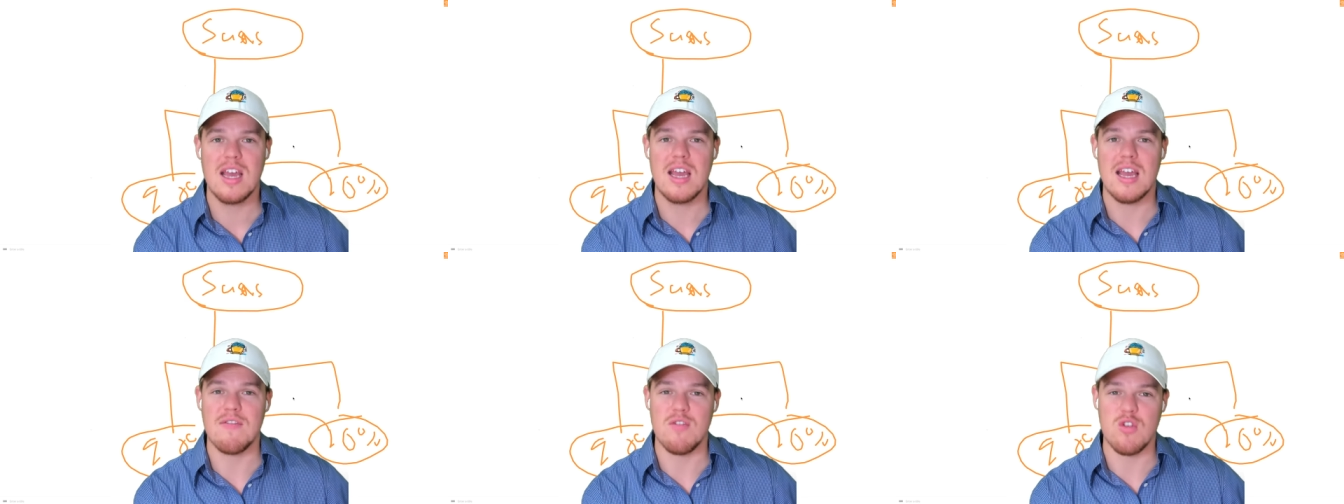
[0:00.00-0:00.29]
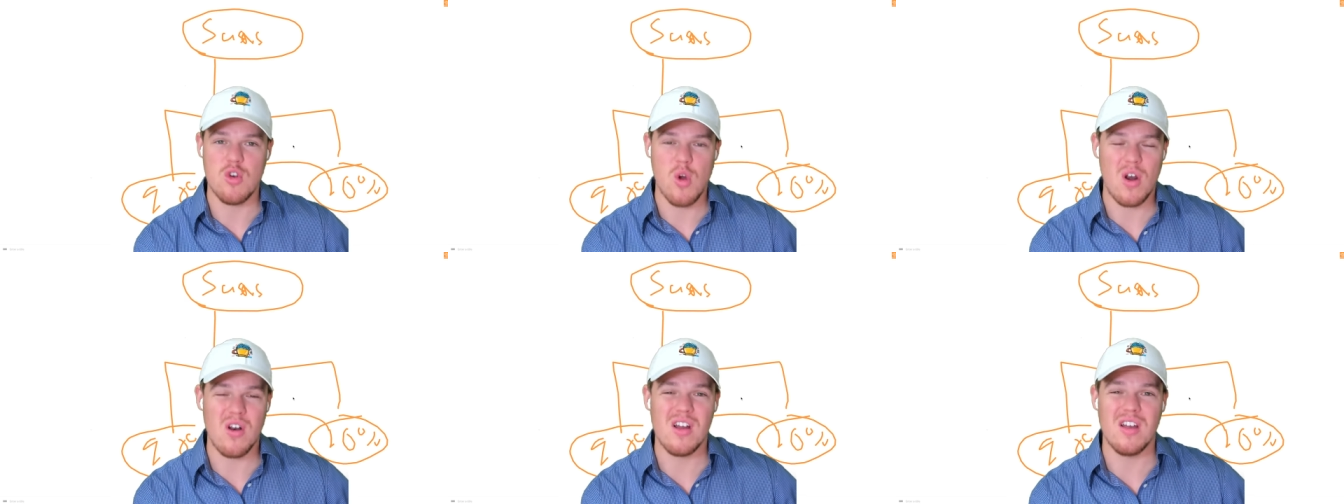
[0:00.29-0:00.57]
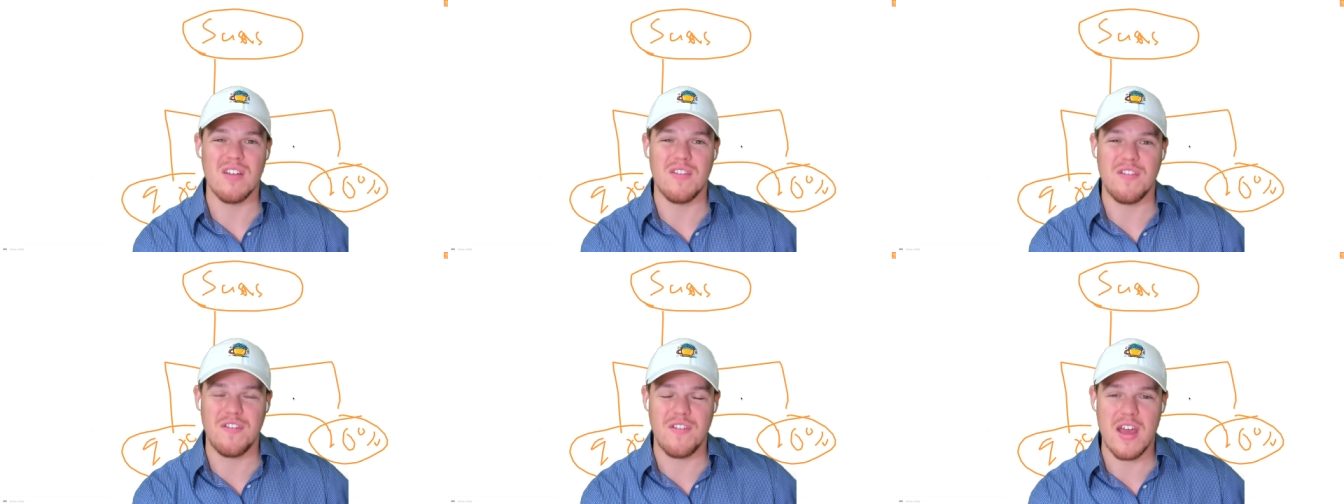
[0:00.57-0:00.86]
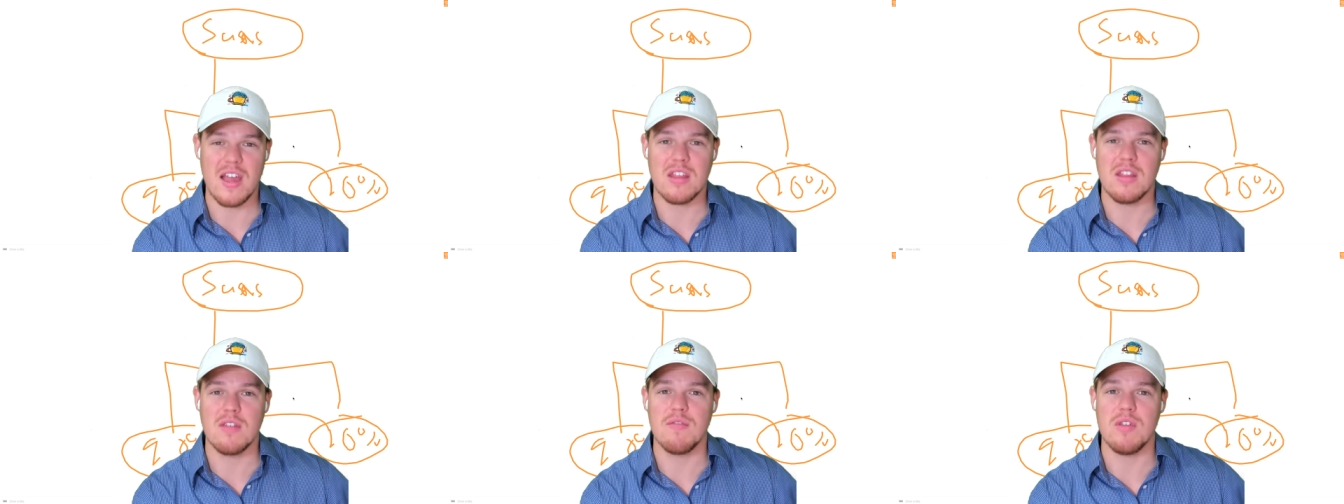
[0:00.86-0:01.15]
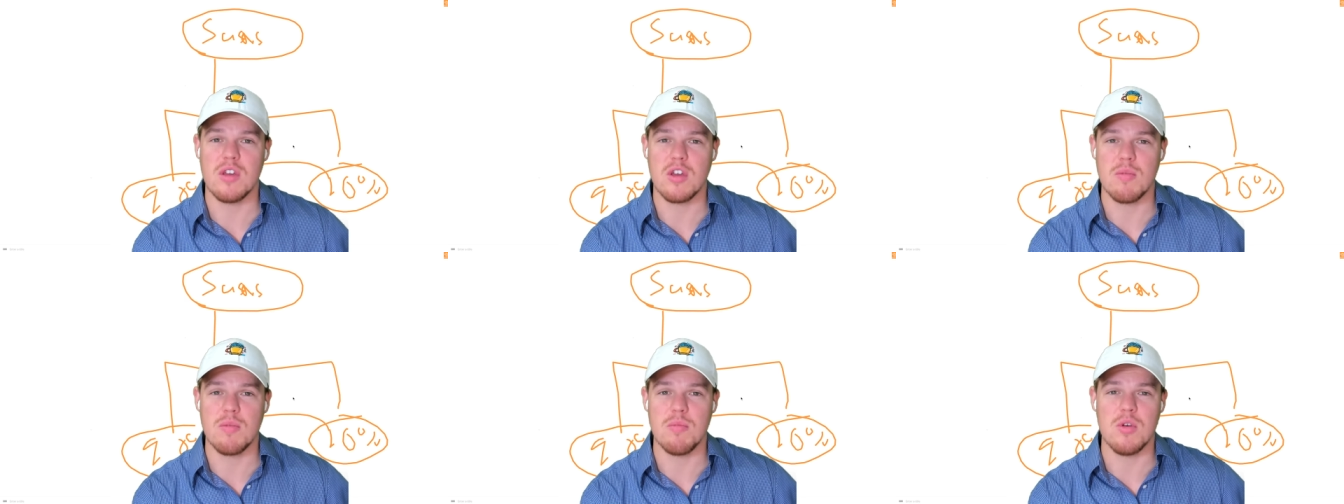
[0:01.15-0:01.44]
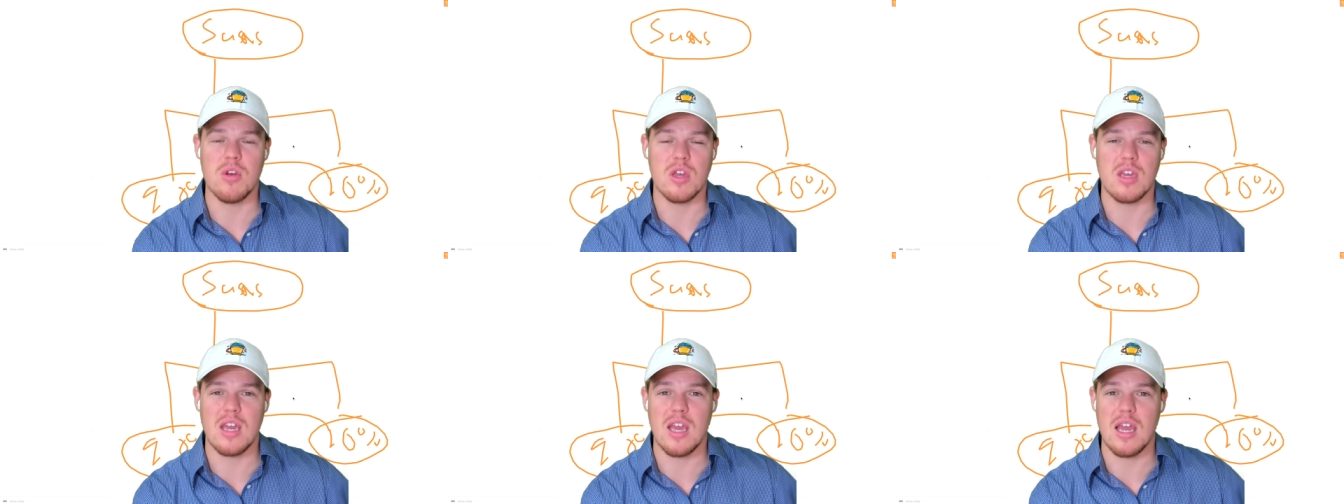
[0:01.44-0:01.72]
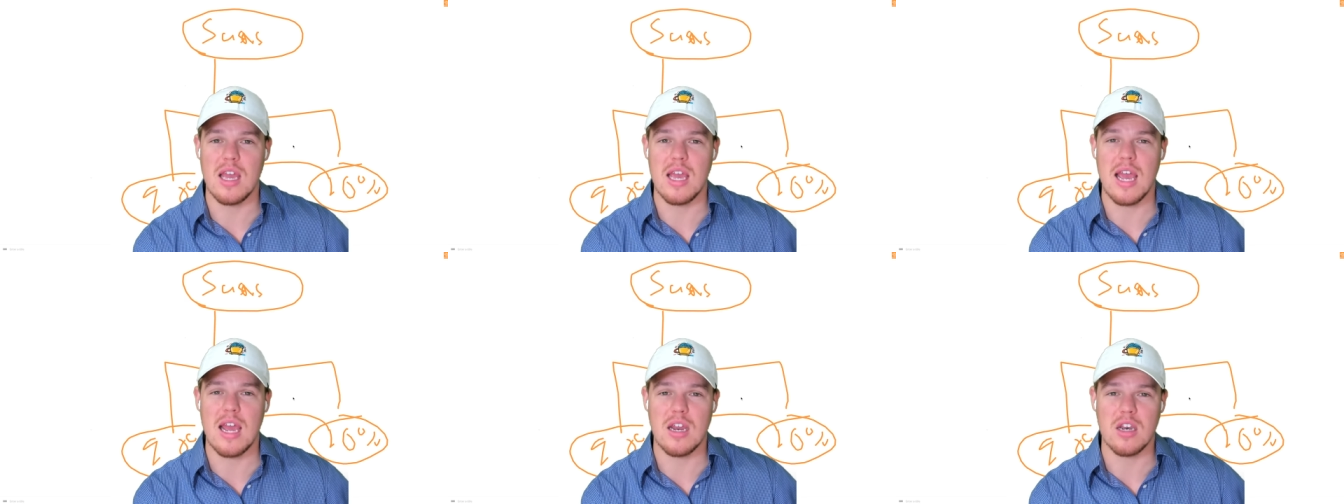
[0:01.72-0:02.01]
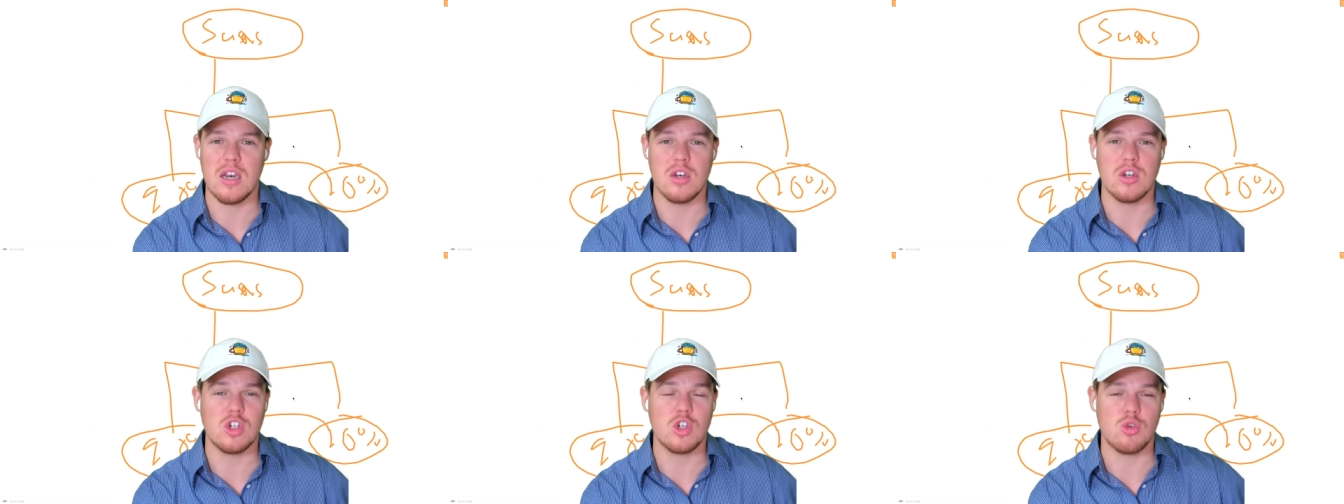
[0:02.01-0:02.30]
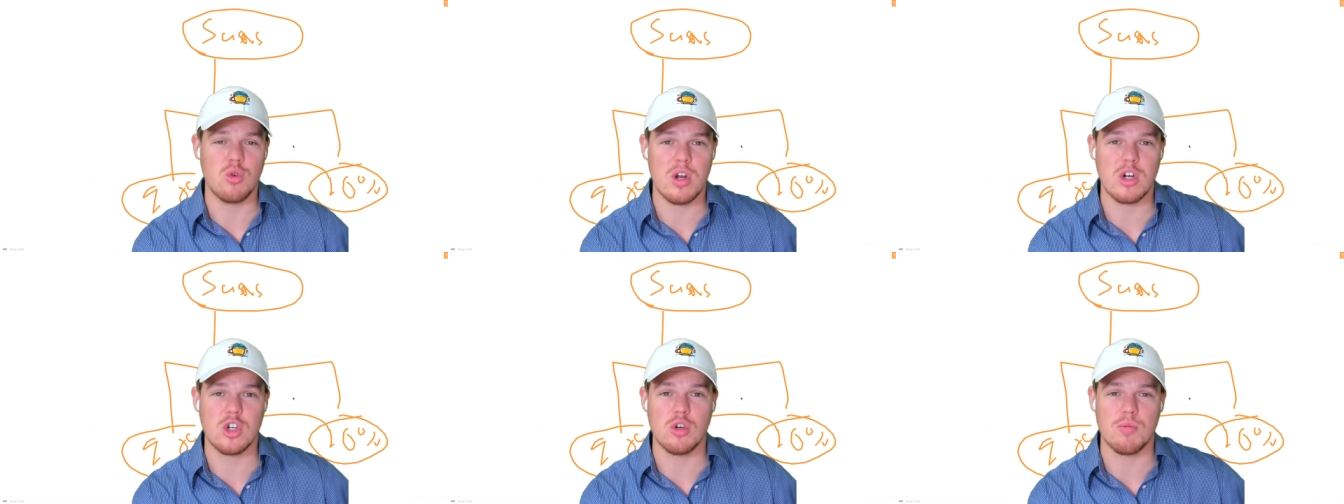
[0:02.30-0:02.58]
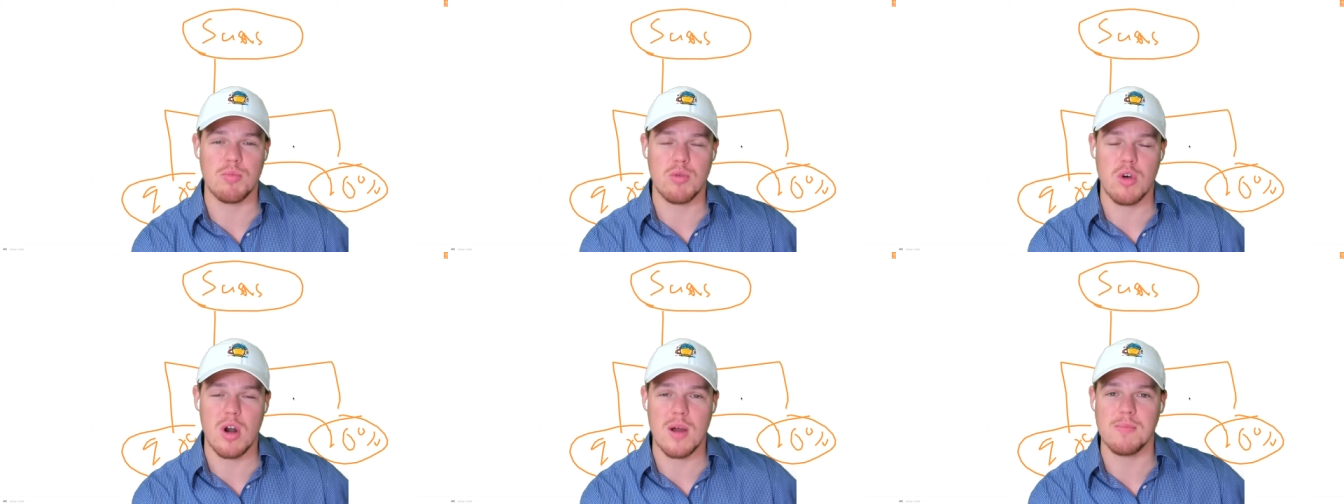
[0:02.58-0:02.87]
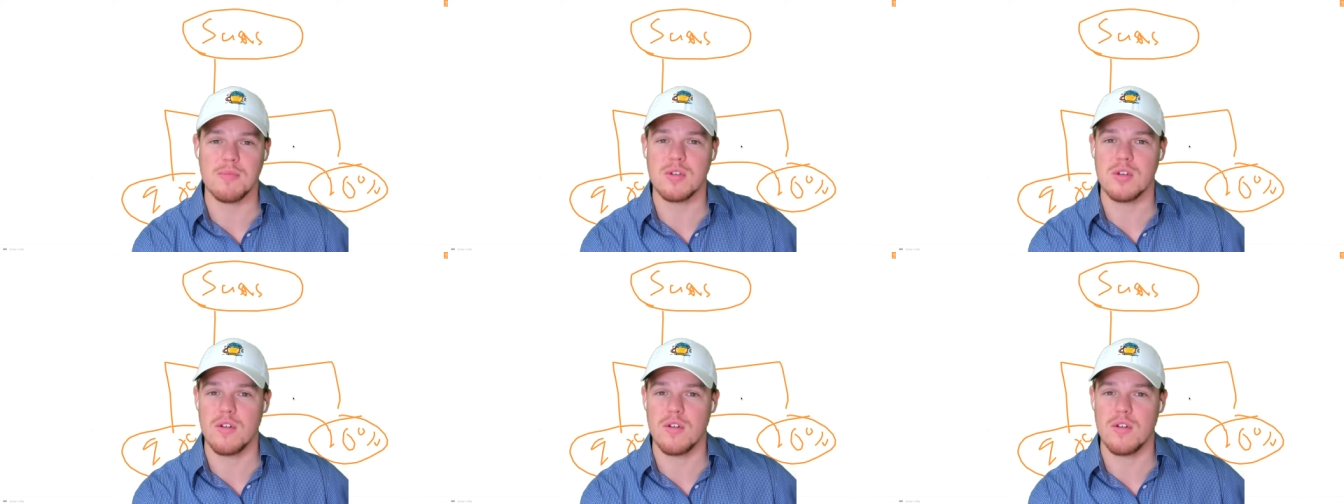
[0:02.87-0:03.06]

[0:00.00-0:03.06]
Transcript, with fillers: if you know how to effectively communicate and structure prompts